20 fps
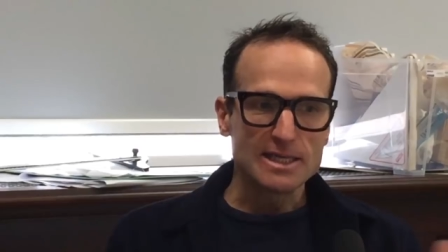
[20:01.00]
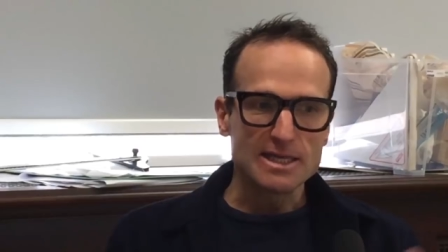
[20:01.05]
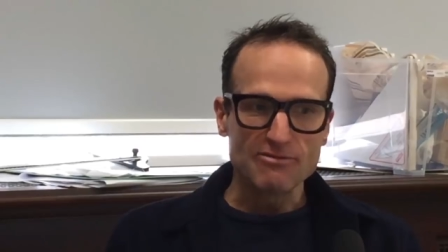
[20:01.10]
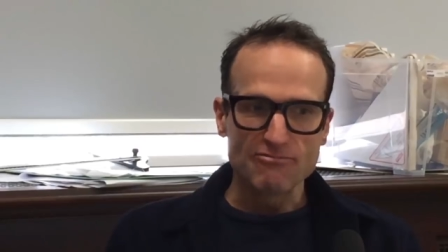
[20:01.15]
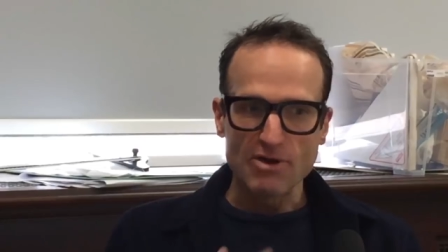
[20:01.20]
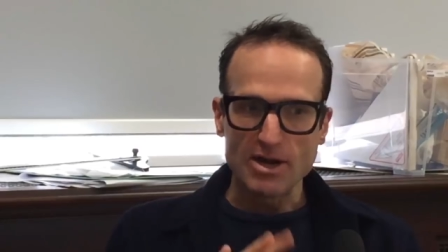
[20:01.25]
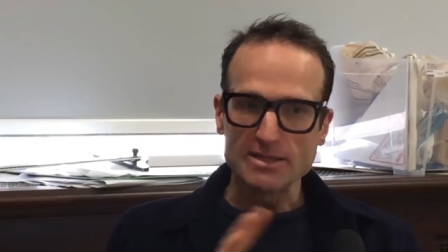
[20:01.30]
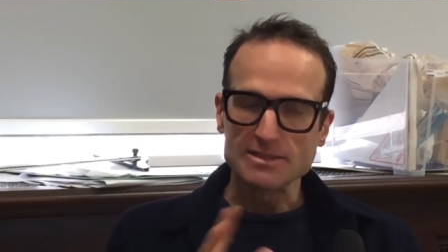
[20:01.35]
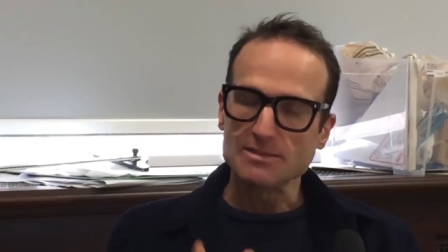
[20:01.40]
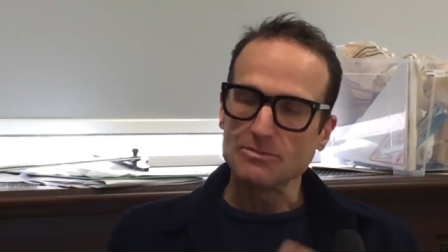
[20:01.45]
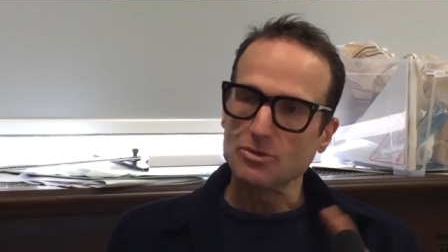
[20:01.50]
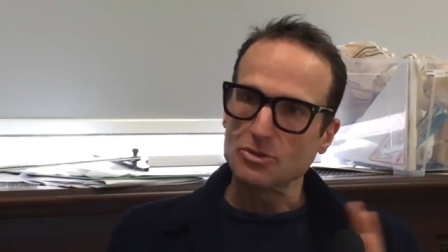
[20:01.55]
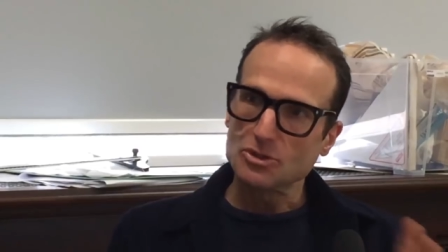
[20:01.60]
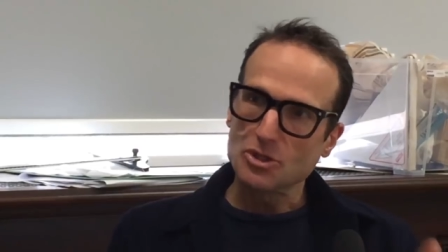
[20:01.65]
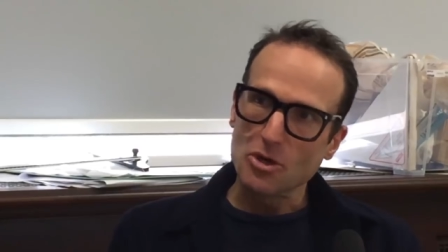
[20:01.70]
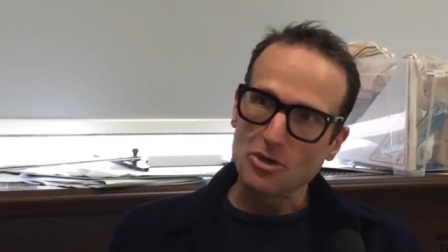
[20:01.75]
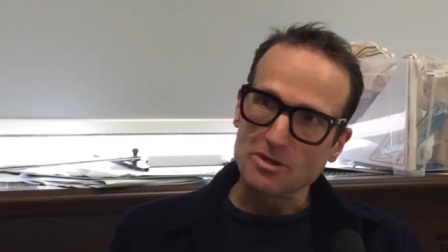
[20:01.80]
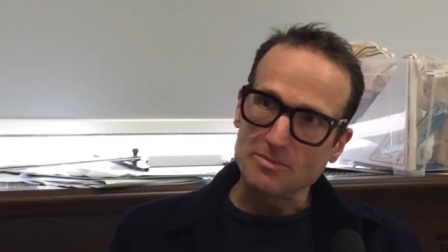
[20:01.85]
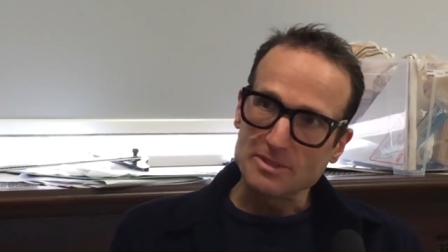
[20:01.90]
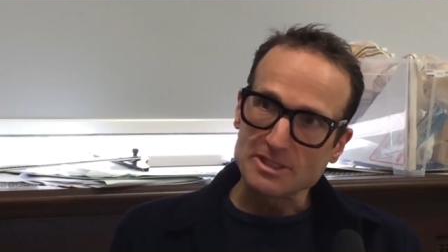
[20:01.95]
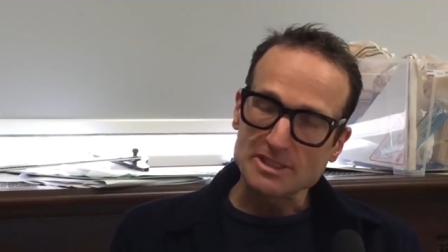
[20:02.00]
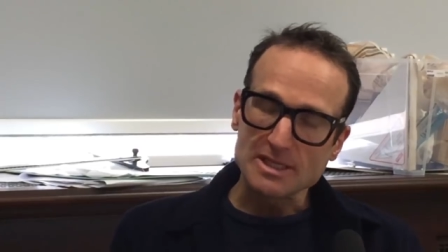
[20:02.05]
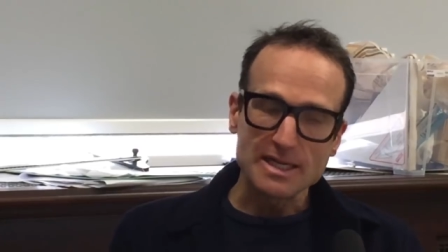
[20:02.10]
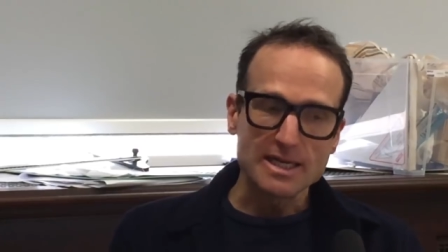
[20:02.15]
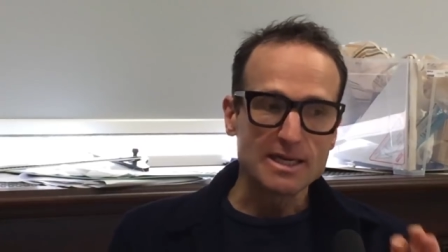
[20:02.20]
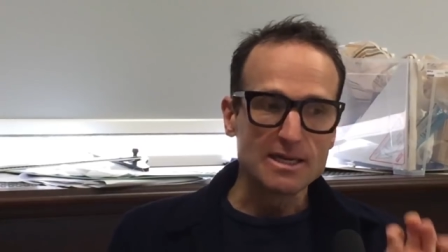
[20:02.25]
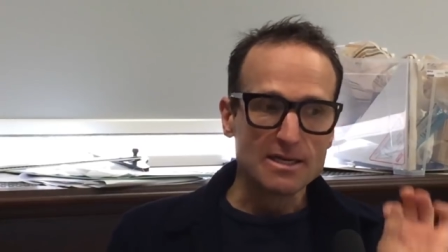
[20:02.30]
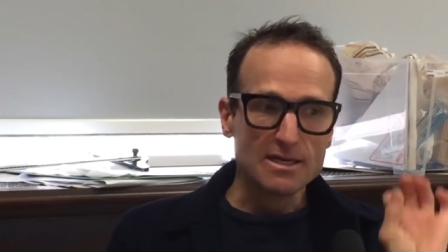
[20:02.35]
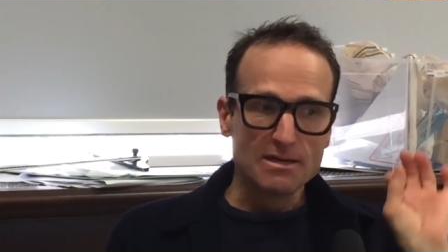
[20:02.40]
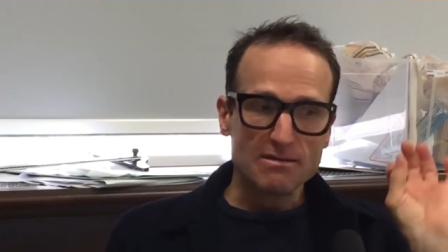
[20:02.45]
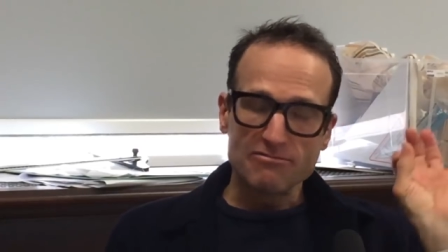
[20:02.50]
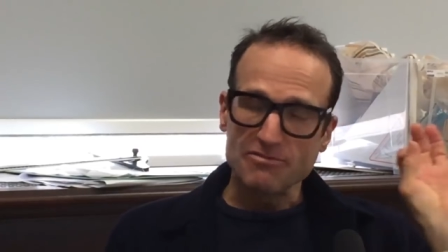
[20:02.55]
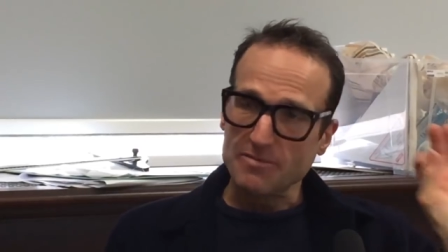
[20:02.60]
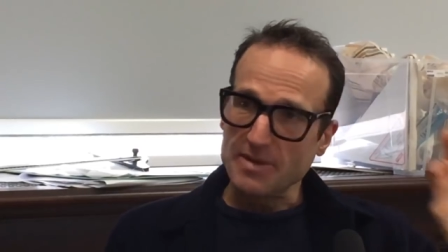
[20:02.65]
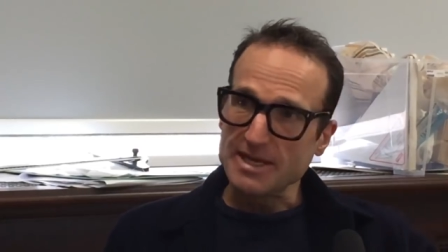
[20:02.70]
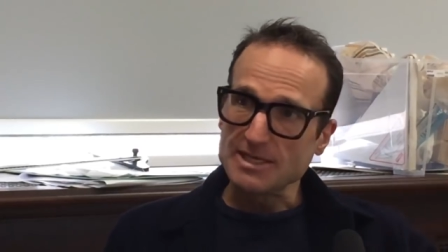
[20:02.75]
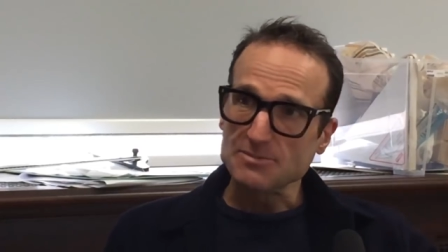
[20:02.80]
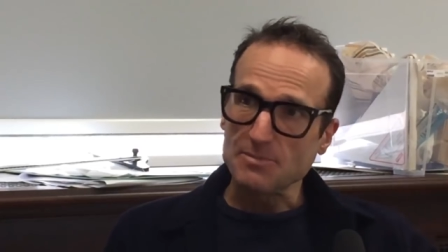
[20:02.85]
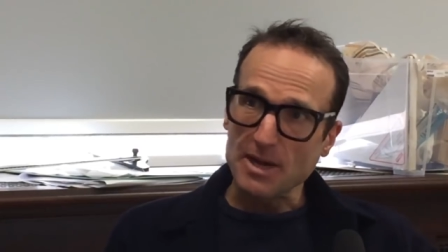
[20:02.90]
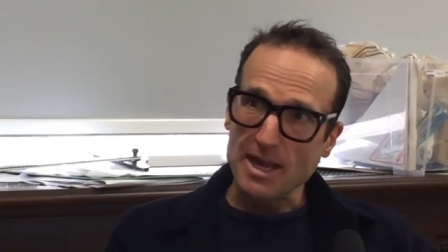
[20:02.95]
he runs them autonomously from
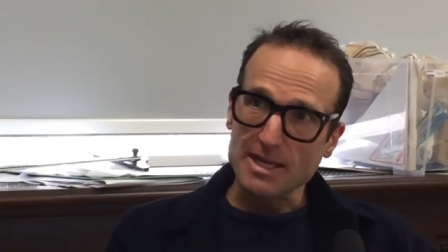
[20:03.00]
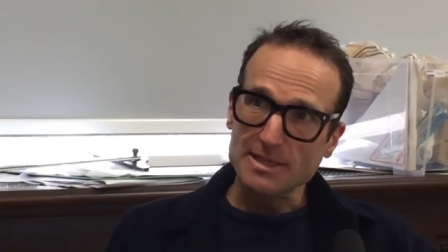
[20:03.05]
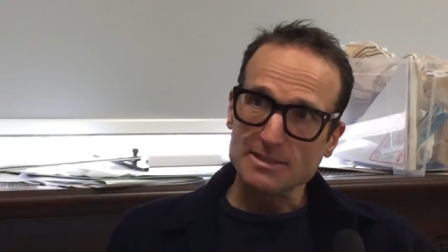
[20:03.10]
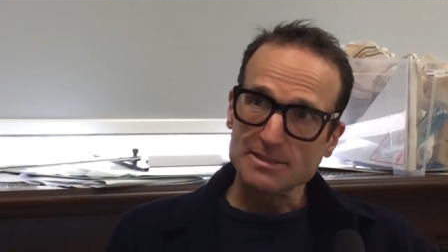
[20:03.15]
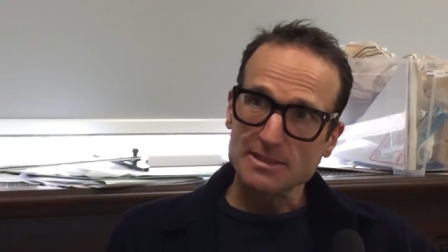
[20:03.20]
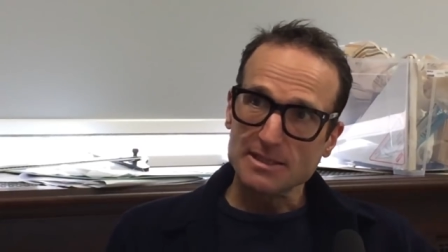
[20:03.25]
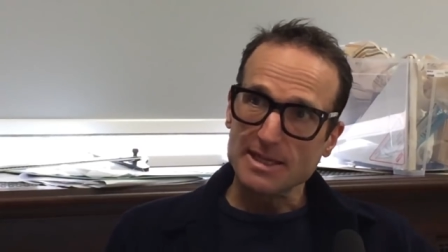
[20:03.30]
his place.